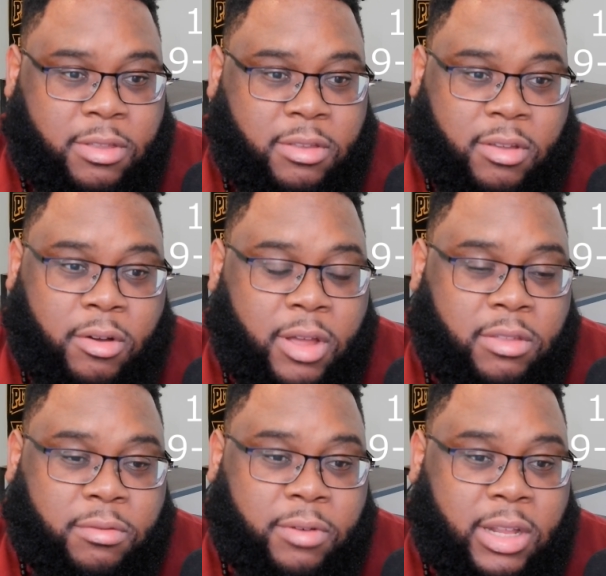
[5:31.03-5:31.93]
So
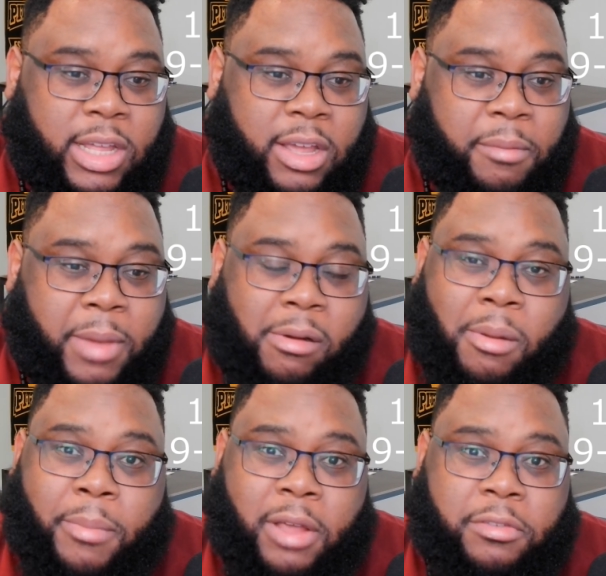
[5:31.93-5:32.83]
it's really Kamara
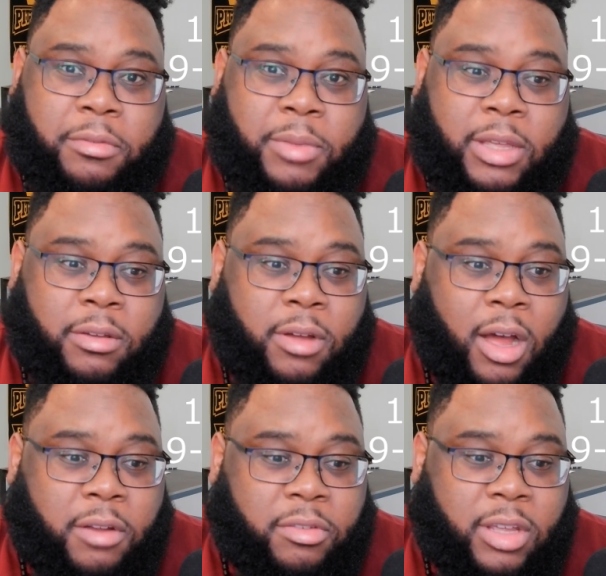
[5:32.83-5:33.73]
or bust for me,
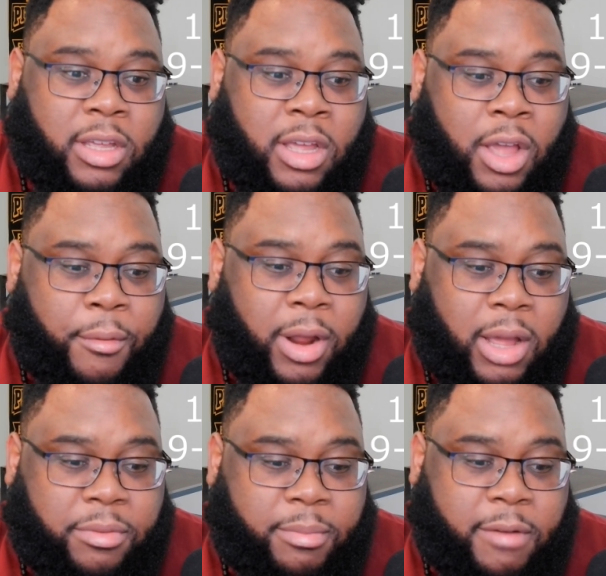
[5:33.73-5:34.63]
honestly, when it
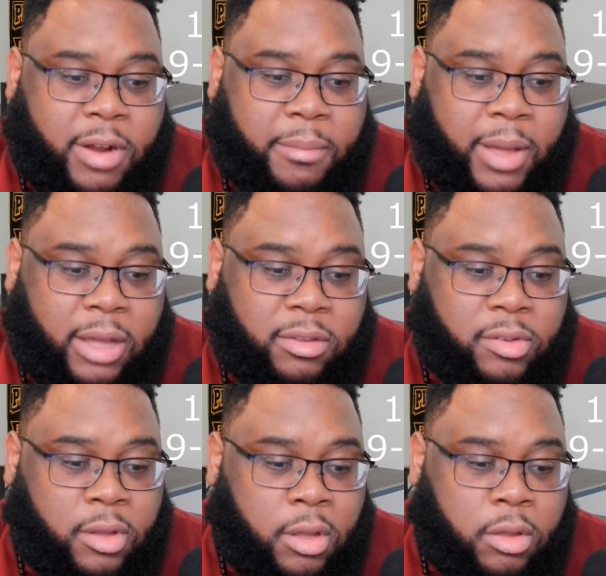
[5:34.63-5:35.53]
comes to my running backs.